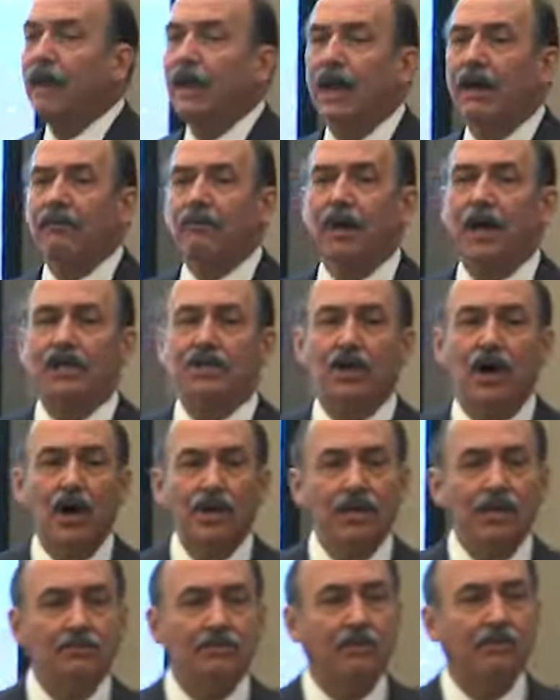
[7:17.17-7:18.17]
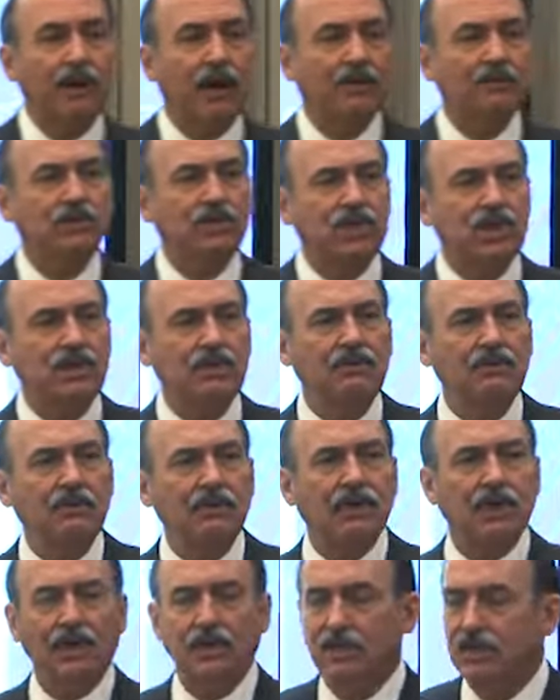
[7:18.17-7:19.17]
And when I talk to them about, gee,
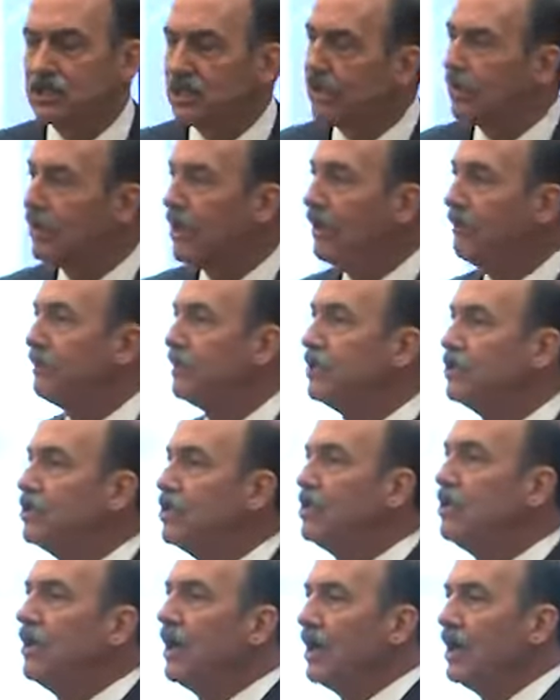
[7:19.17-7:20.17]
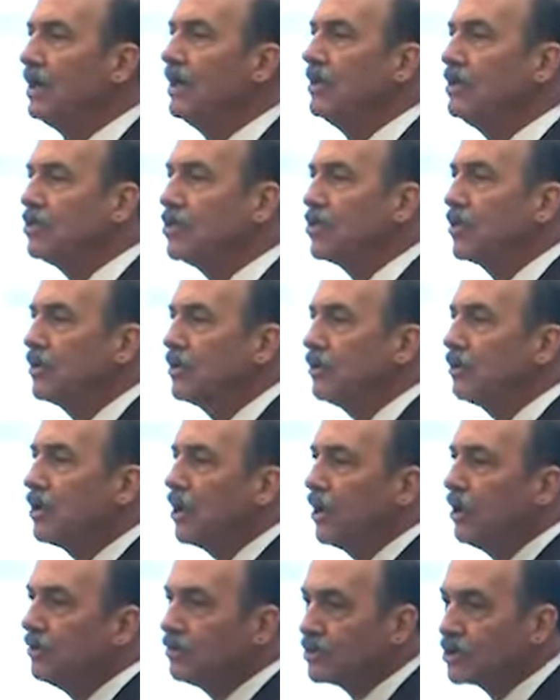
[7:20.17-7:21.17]
in these other companies, gee, you had an internal
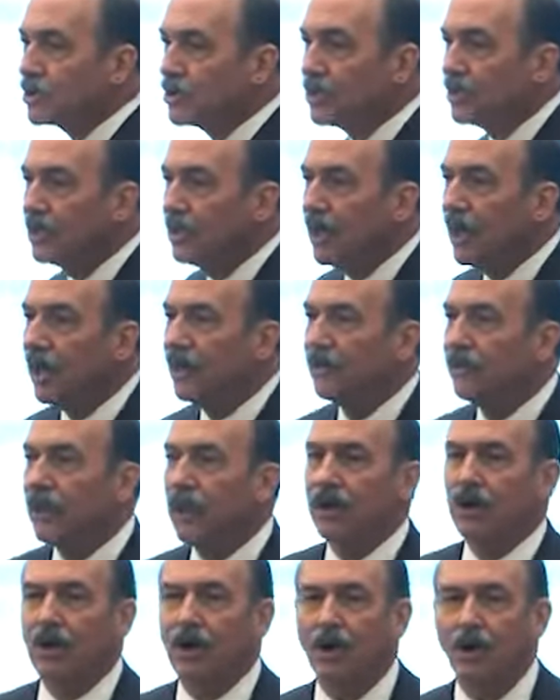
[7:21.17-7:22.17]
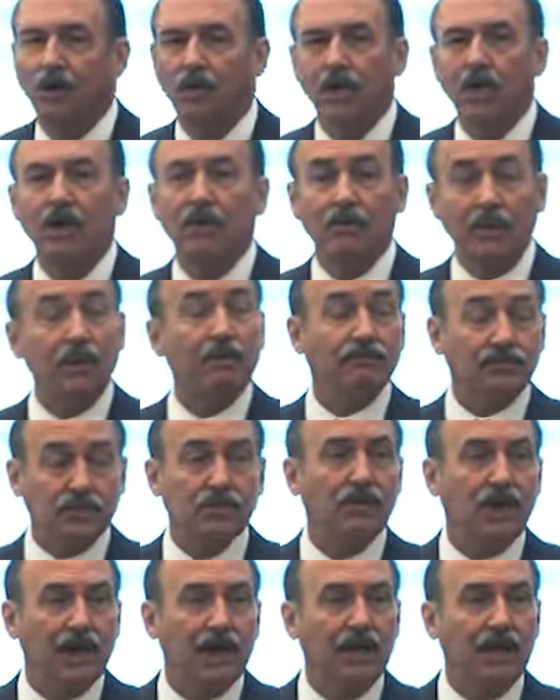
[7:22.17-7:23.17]
coach. How did that go? Well, it was
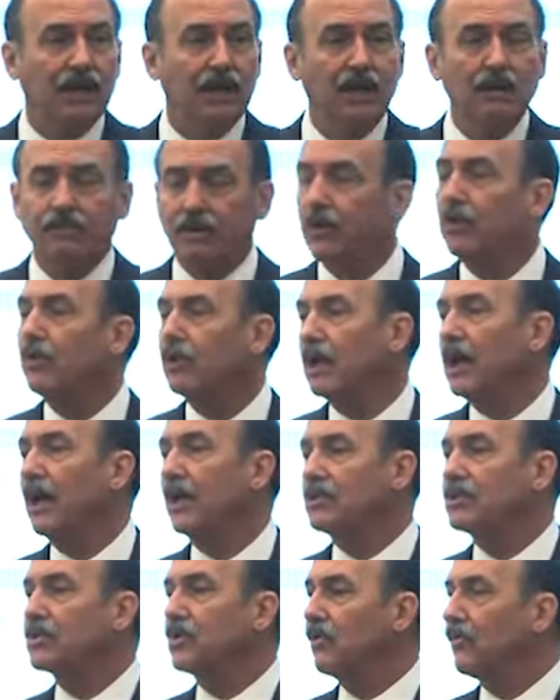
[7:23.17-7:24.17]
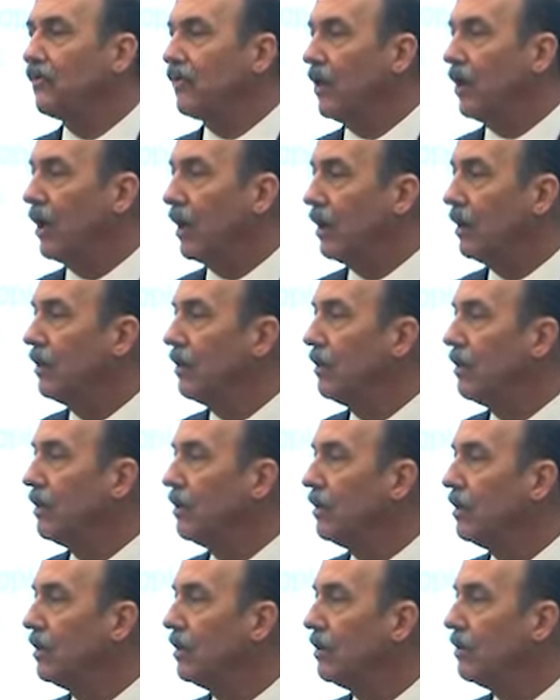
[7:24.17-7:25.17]
great, but it only got us so far.
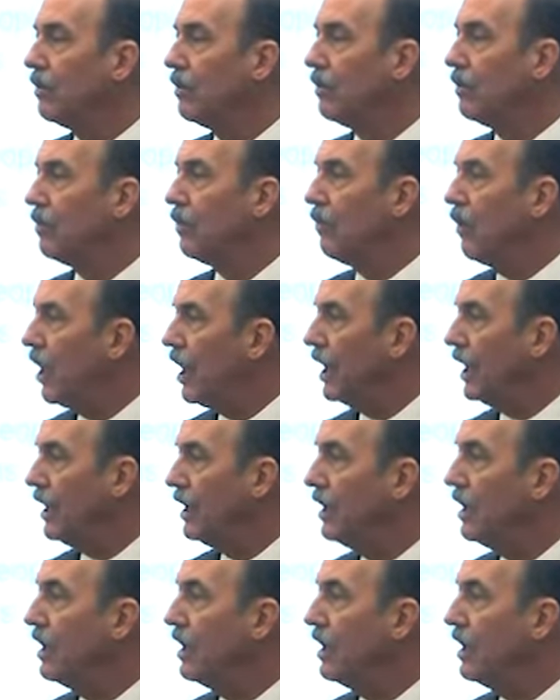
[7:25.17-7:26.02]
Why?